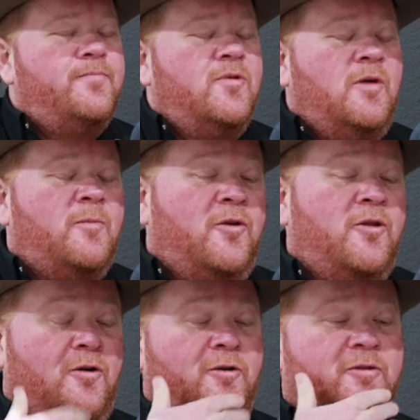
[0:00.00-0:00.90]
My
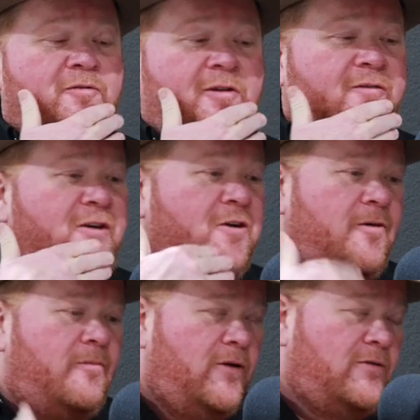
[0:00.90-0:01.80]
brother-in-law is a firefighter
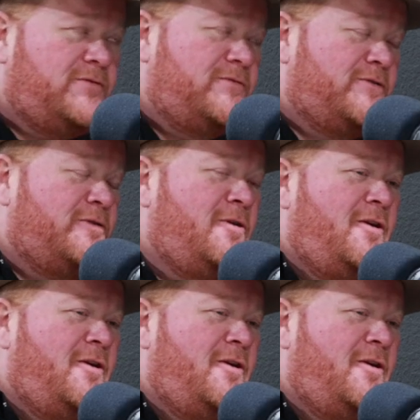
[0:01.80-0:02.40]
in Burleson, so